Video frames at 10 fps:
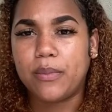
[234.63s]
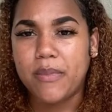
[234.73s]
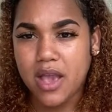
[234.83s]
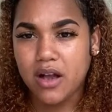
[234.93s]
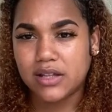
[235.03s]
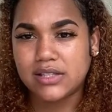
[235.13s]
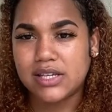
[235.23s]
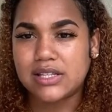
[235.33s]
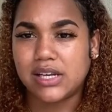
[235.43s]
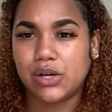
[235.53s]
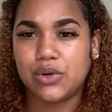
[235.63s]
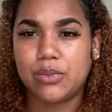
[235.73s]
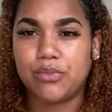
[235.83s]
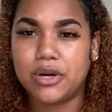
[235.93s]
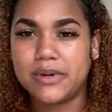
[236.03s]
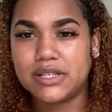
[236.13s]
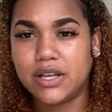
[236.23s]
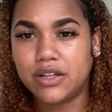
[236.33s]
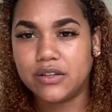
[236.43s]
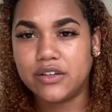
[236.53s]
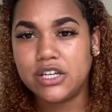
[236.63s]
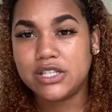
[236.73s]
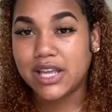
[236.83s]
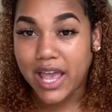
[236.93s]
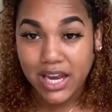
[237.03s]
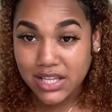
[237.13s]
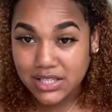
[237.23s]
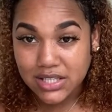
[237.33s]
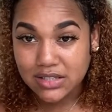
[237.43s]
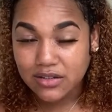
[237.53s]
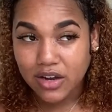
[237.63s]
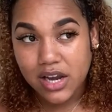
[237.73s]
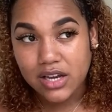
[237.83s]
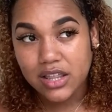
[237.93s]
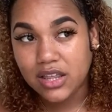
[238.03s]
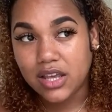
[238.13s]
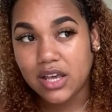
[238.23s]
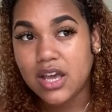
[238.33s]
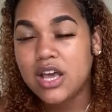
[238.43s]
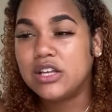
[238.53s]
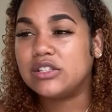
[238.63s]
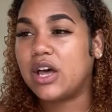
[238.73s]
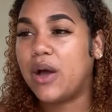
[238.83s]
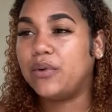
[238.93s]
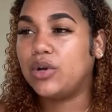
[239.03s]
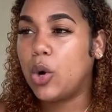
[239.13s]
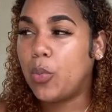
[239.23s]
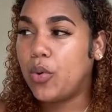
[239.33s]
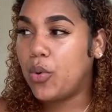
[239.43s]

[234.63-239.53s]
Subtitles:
make content and I couldn't bring myself to edit it or anything. So I would come